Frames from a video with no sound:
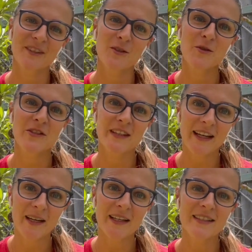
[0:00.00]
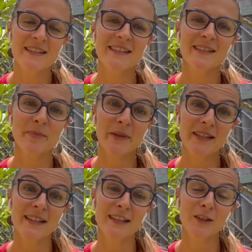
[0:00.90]
to start
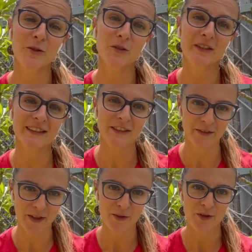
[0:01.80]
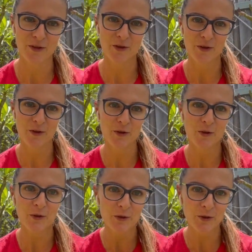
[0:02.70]
spreading the goodness around you, to
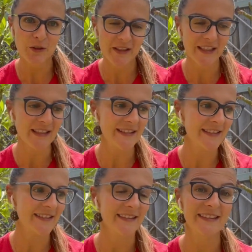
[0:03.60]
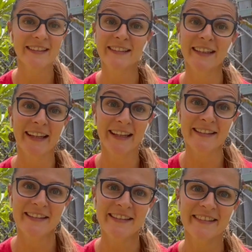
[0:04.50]
do good deeds than the
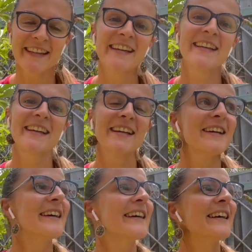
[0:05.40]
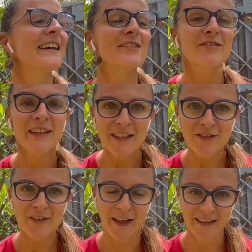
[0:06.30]
land in front
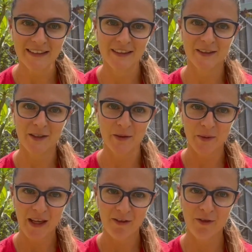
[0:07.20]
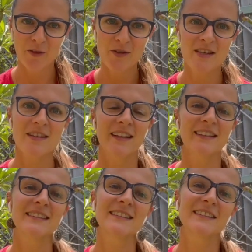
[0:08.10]
of us? We have 40
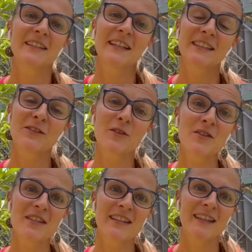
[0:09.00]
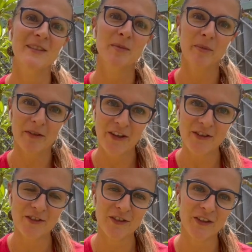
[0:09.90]
days, next 40 days,
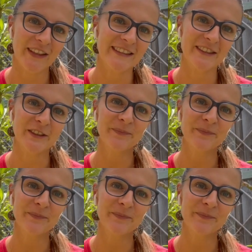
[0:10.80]
preparation for Easter.